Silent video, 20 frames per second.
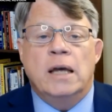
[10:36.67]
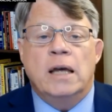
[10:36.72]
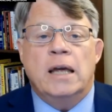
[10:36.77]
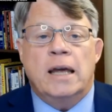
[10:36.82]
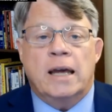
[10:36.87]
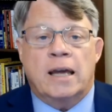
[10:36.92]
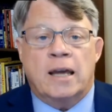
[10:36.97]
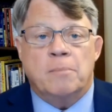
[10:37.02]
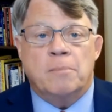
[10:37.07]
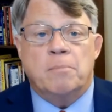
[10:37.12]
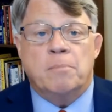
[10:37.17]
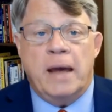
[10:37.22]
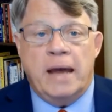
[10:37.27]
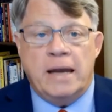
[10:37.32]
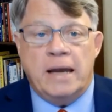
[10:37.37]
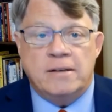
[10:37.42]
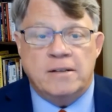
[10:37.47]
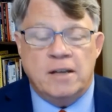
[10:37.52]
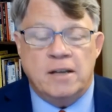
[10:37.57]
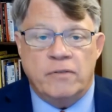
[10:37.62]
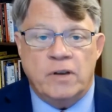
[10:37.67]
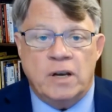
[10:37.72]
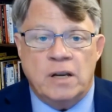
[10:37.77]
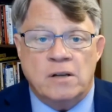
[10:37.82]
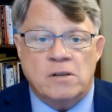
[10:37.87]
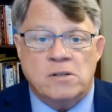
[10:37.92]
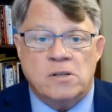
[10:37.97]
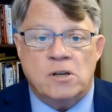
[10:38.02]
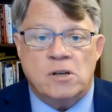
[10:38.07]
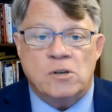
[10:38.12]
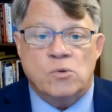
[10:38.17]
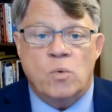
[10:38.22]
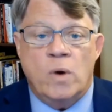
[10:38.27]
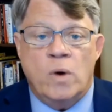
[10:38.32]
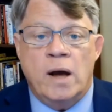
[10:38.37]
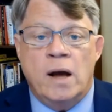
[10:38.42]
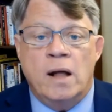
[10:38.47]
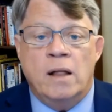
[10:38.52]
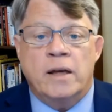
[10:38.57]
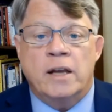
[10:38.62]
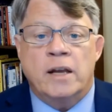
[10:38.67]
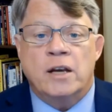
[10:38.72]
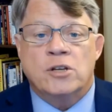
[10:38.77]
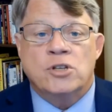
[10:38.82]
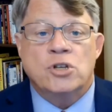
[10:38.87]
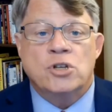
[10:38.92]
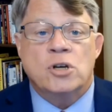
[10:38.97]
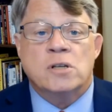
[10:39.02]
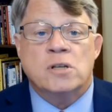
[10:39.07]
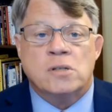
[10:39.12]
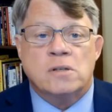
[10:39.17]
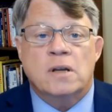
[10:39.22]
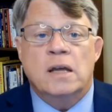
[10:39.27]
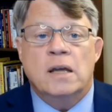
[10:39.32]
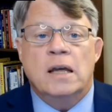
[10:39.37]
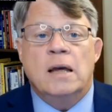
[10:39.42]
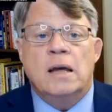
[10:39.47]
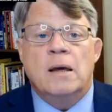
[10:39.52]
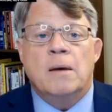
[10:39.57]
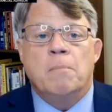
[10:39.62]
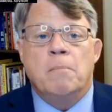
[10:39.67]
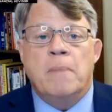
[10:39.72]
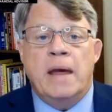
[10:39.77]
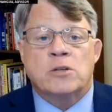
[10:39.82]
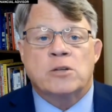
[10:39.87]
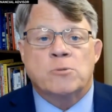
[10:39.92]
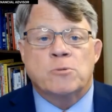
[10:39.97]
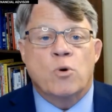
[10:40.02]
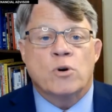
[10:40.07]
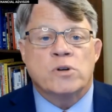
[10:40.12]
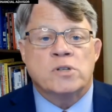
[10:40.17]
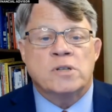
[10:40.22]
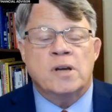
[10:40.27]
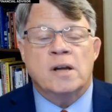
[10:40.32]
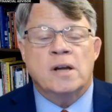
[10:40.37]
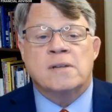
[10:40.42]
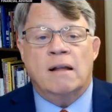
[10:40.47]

It can pay dividends as well. And it just makes more sense.